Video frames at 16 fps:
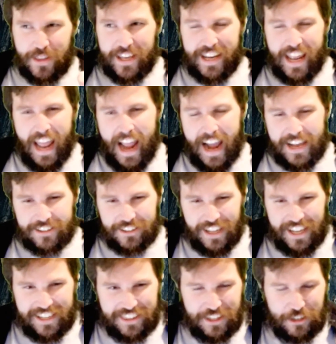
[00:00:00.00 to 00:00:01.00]
so then at
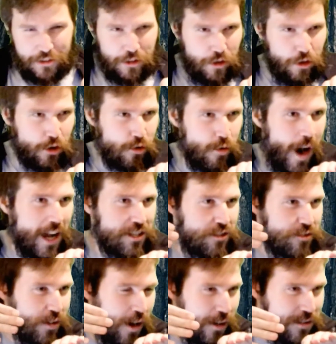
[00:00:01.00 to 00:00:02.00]
like the, the
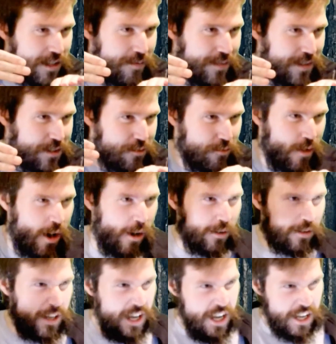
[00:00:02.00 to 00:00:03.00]
crossroads of this
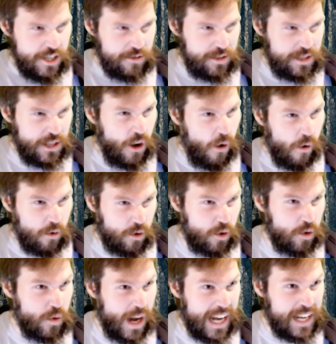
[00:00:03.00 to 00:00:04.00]
road, you see old
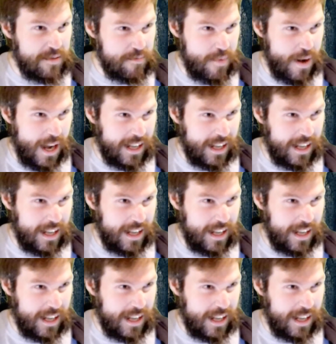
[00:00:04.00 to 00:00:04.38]
cranking